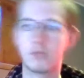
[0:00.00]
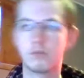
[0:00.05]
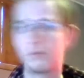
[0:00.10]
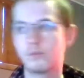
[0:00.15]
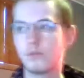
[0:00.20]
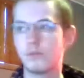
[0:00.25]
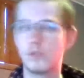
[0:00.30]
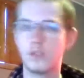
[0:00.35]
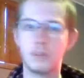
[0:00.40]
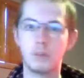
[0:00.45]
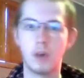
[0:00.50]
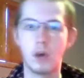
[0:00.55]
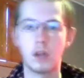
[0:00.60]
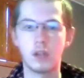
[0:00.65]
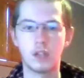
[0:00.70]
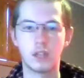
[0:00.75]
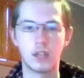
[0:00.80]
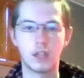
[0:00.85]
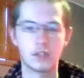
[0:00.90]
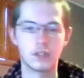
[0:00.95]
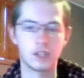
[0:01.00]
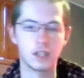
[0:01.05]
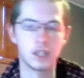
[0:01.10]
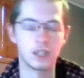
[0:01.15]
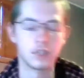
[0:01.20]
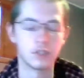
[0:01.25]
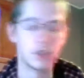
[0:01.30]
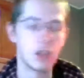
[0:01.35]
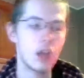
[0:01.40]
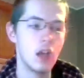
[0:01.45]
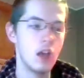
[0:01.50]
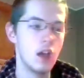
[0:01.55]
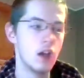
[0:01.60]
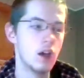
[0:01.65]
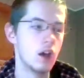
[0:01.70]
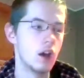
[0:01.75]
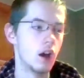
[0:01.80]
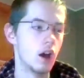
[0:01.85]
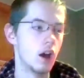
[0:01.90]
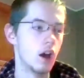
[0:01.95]
the podcast, I guess.
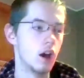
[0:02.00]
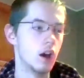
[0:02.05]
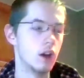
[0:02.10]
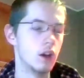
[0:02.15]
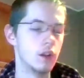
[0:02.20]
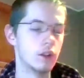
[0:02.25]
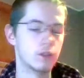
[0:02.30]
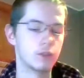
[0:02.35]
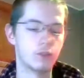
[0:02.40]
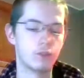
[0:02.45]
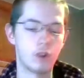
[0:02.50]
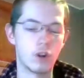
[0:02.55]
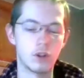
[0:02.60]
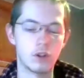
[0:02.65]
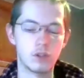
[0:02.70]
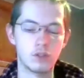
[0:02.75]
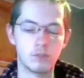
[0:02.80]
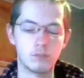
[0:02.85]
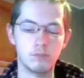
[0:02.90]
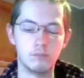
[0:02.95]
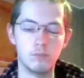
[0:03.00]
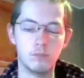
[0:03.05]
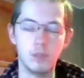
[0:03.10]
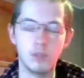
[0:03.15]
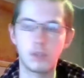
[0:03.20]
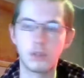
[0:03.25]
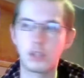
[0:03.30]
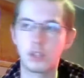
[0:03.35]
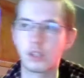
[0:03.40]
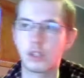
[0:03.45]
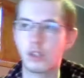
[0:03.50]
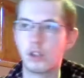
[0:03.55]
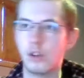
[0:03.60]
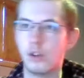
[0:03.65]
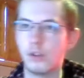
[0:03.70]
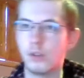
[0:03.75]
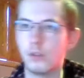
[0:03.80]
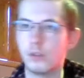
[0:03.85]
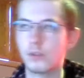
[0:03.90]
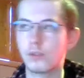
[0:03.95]
As far as music
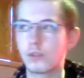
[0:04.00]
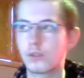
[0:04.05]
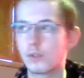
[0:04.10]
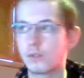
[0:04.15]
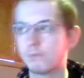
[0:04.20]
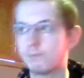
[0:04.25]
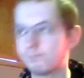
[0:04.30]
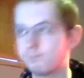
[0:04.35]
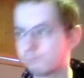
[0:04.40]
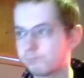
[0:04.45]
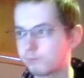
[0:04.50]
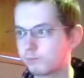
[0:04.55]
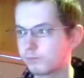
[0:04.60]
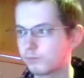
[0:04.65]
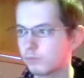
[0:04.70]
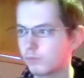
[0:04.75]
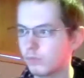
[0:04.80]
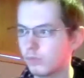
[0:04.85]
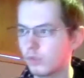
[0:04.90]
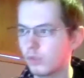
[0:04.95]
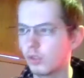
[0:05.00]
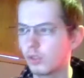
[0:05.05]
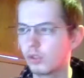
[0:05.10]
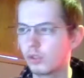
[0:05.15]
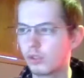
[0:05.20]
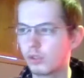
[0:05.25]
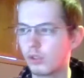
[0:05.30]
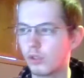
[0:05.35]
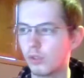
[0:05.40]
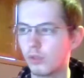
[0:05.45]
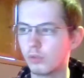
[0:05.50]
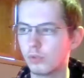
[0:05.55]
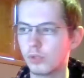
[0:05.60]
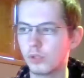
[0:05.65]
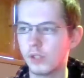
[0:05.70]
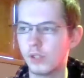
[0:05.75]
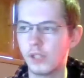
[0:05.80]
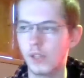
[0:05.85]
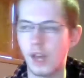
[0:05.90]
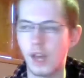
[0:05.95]
goes, don't
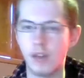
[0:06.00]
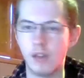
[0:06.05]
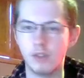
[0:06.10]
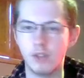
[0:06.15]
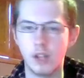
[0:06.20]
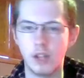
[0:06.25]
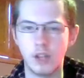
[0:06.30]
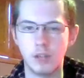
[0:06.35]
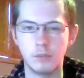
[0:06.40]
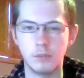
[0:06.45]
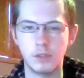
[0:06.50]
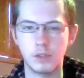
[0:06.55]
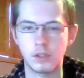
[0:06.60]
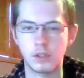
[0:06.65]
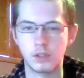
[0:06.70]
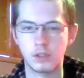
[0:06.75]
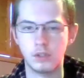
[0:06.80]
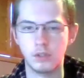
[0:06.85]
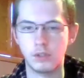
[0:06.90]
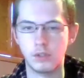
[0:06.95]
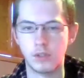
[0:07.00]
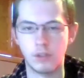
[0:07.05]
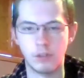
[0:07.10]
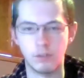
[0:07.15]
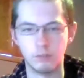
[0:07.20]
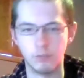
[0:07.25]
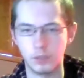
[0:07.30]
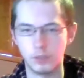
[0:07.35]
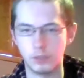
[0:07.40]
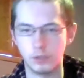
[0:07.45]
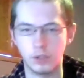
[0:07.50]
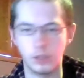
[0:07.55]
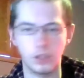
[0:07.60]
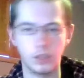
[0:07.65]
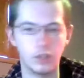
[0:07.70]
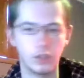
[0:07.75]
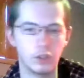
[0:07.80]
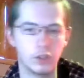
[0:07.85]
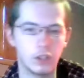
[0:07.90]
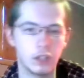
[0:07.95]
really have a lot of music news, haven't been really
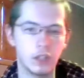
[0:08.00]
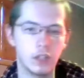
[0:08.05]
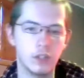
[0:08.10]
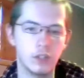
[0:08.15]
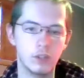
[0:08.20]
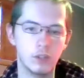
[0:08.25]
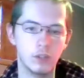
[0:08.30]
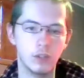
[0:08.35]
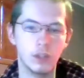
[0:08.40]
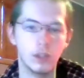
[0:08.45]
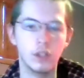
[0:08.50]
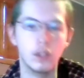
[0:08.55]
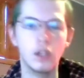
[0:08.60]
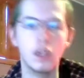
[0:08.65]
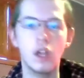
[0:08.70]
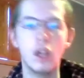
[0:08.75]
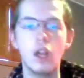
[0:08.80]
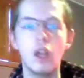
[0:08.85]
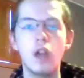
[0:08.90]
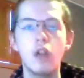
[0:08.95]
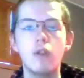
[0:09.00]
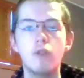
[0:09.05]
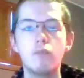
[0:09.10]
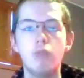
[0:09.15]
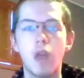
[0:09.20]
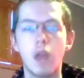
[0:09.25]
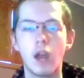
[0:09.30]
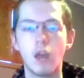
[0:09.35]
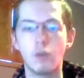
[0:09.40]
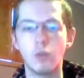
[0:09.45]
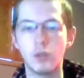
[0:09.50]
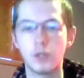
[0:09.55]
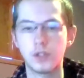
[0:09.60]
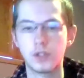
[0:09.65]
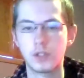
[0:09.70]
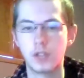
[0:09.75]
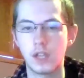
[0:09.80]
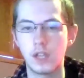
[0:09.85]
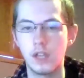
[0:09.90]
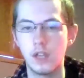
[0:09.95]
looking into it, but I will
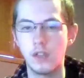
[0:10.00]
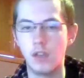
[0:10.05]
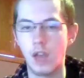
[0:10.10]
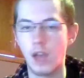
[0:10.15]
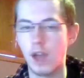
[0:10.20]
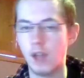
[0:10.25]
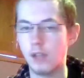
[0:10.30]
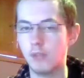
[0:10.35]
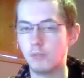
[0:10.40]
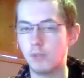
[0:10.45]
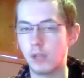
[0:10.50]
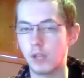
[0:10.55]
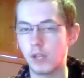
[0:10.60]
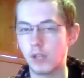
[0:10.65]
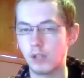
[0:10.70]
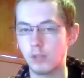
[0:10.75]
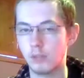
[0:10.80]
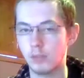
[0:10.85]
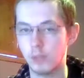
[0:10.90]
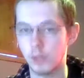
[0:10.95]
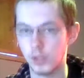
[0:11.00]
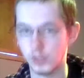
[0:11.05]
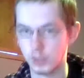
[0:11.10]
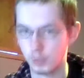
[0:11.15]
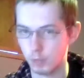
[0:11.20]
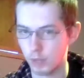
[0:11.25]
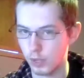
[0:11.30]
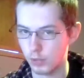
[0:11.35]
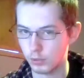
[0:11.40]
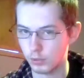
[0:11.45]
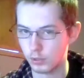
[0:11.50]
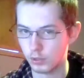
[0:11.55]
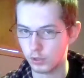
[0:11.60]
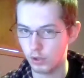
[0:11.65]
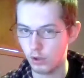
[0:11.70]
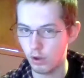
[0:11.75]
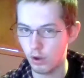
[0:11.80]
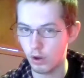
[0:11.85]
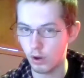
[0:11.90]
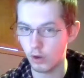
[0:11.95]
say that I'm planning on building my own
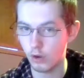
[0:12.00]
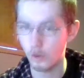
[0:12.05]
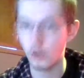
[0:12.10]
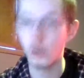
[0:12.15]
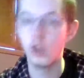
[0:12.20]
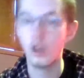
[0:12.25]
guitar.